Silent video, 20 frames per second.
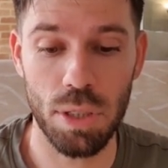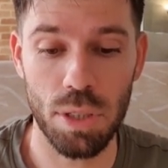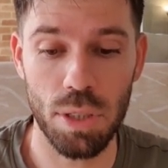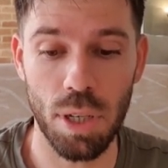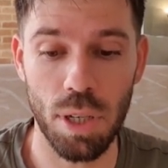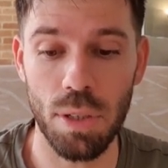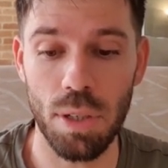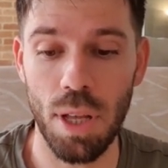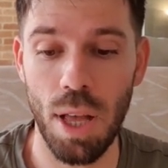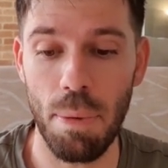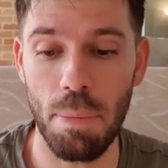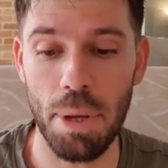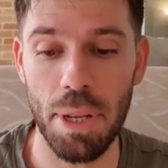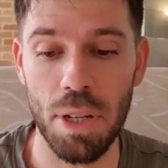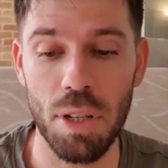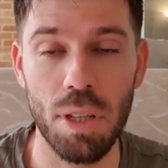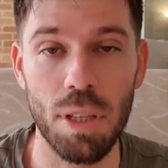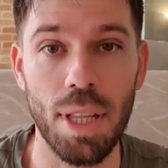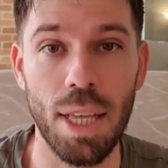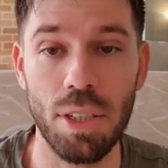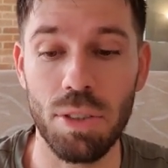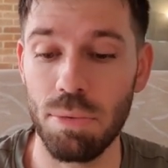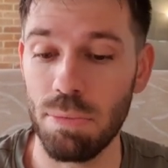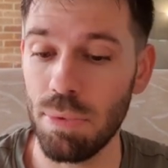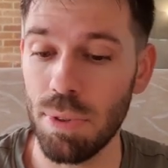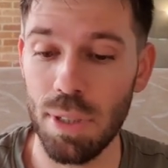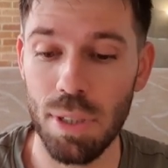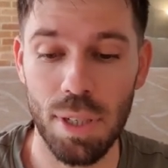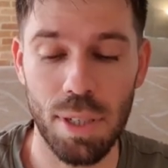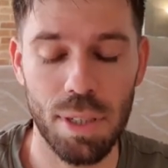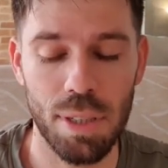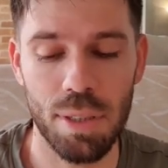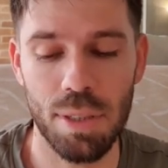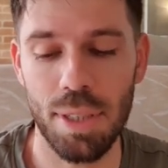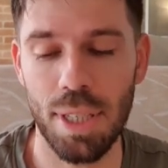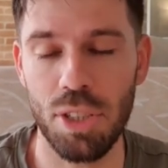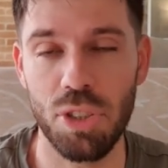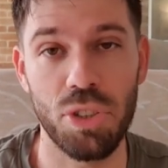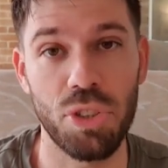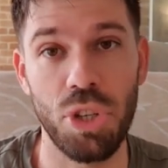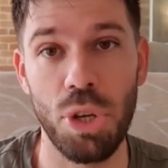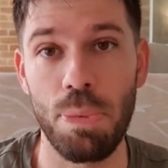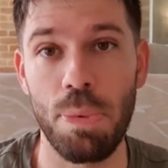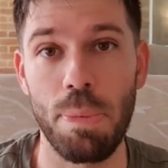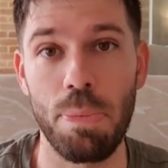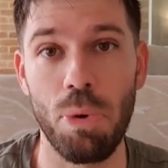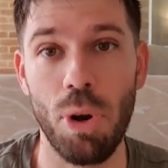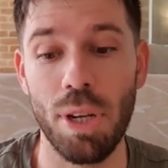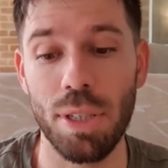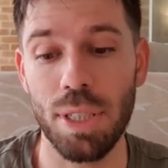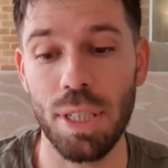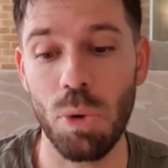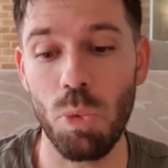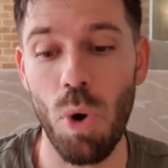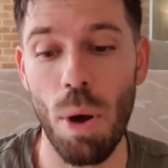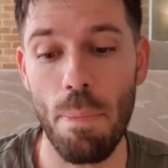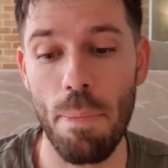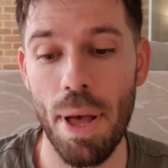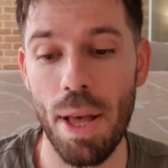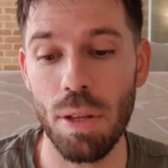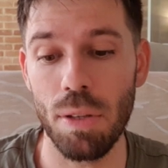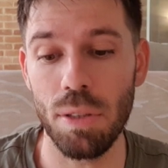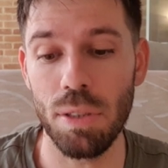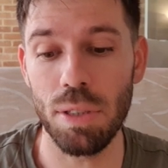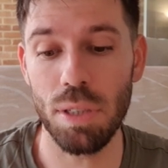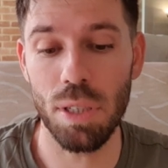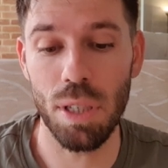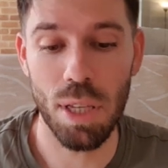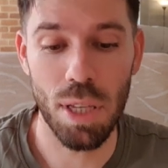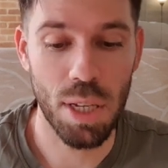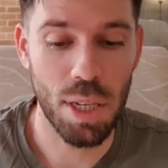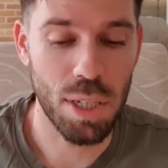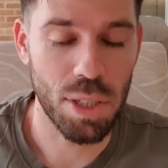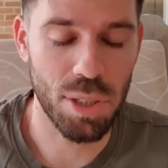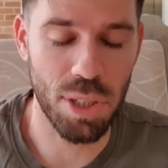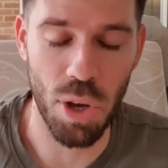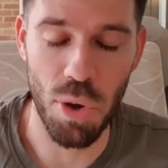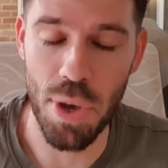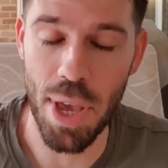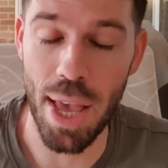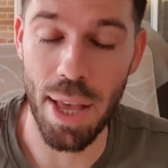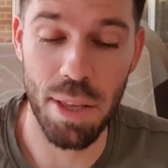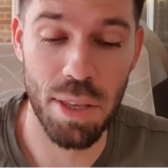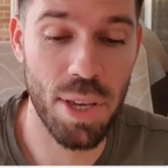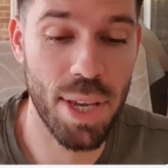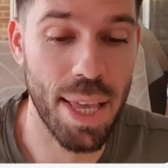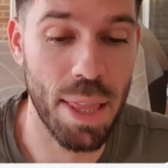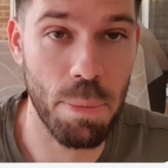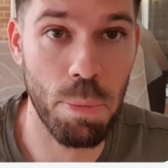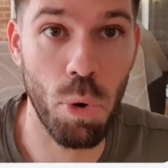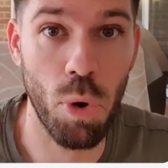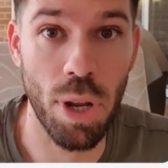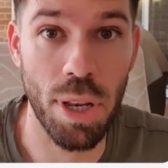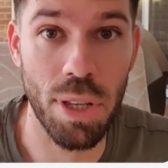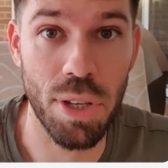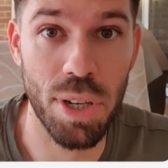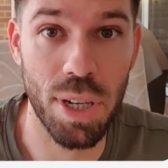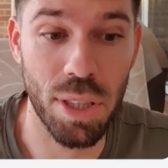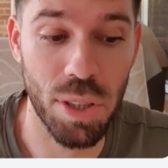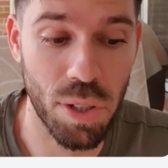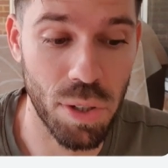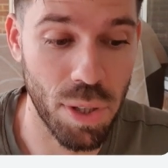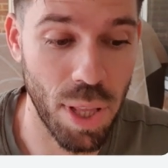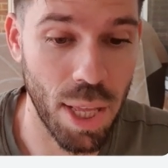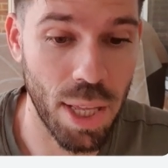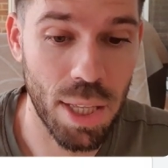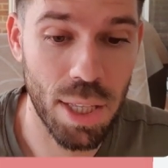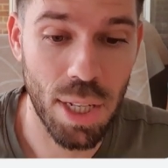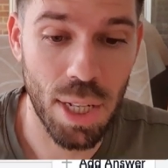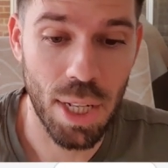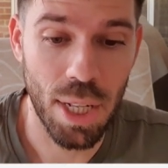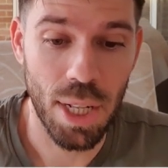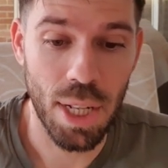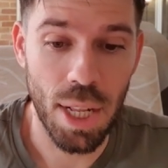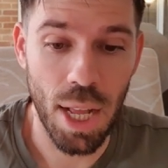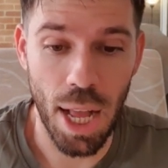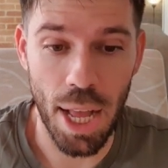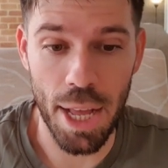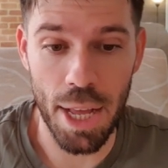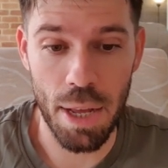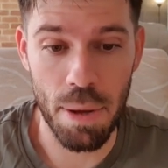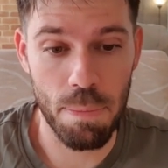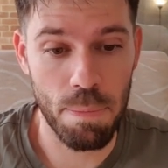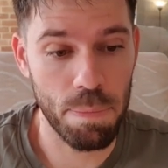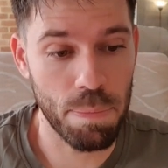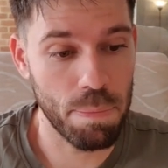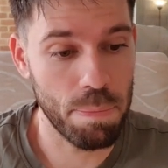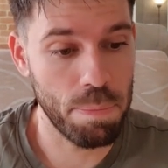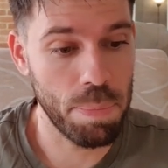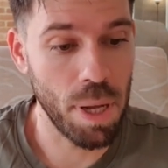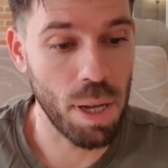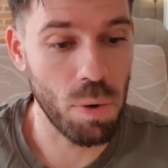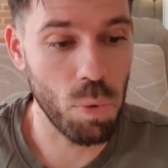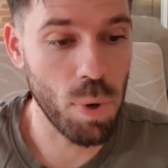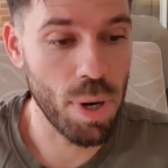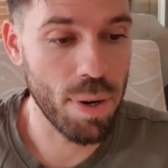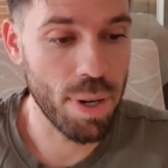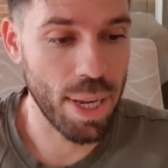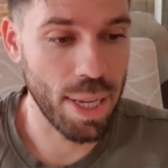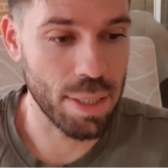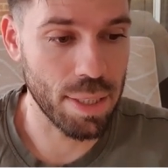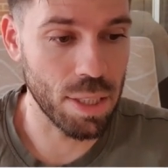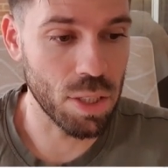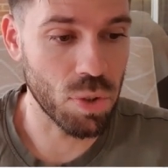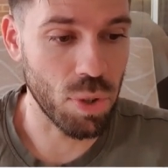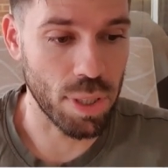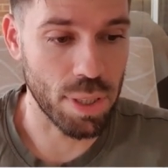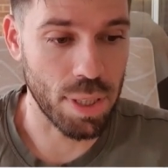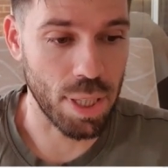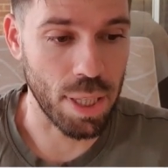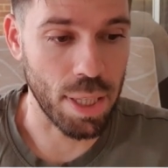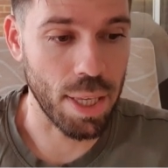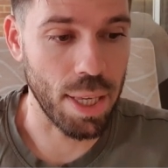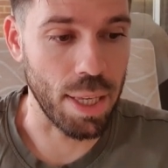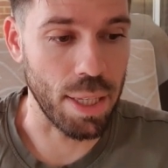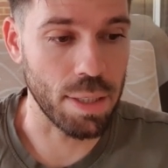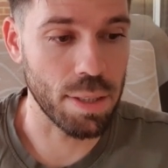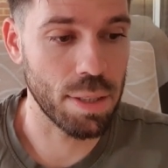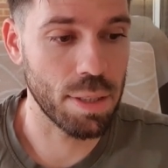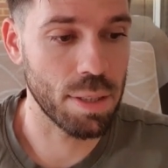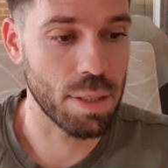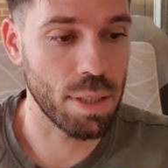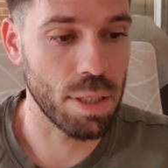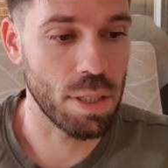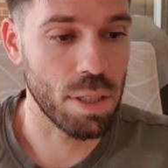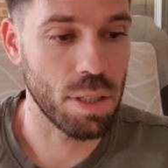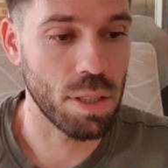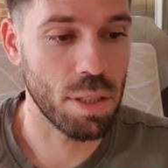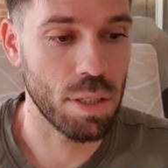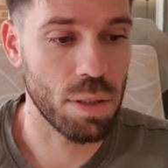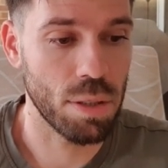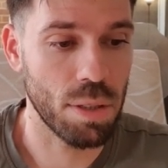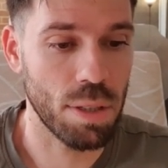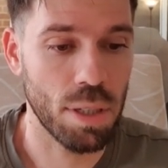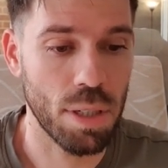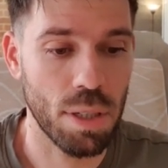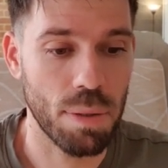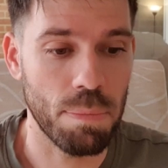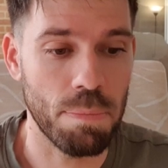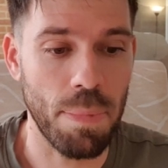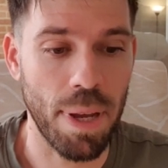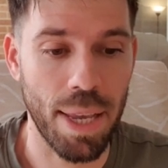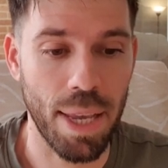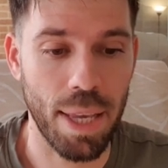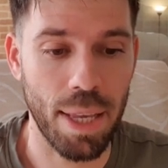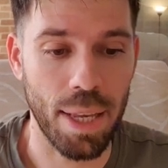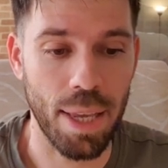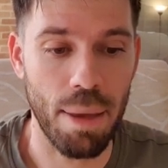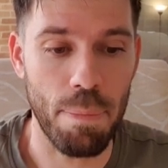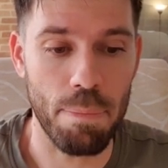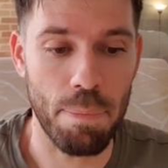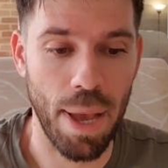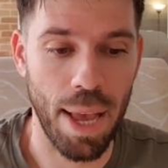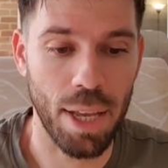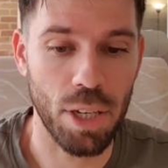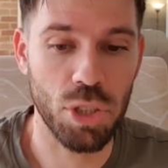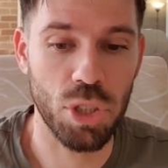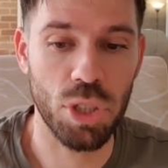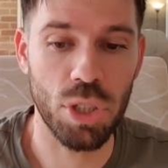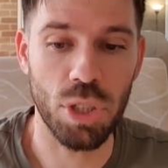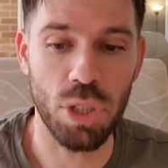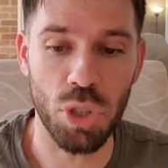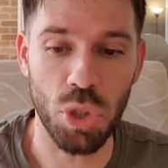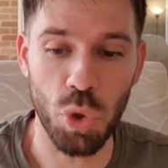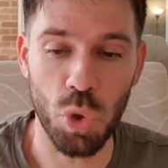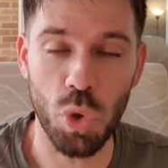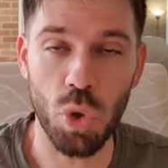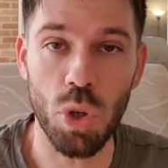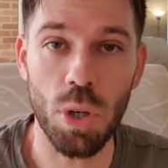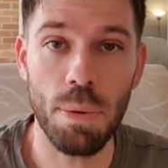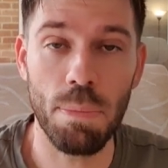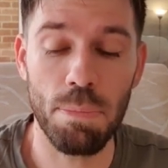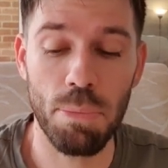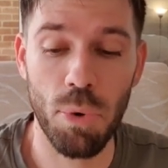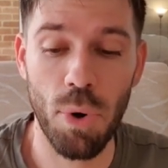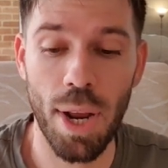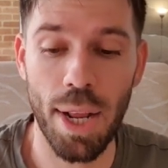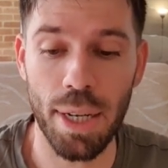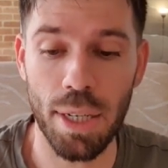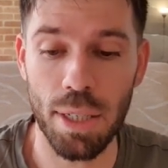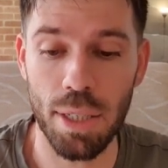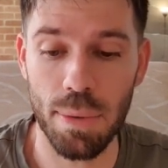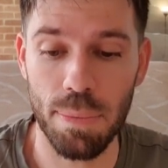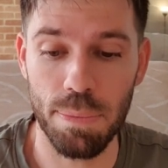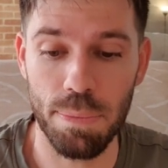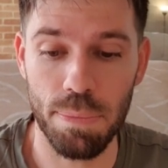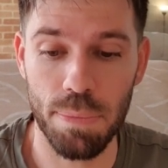So, I mean, look, that's stupid pricing, £1. So yeah, you get the point, you can do that. But where it gets interesting is making it match your brand.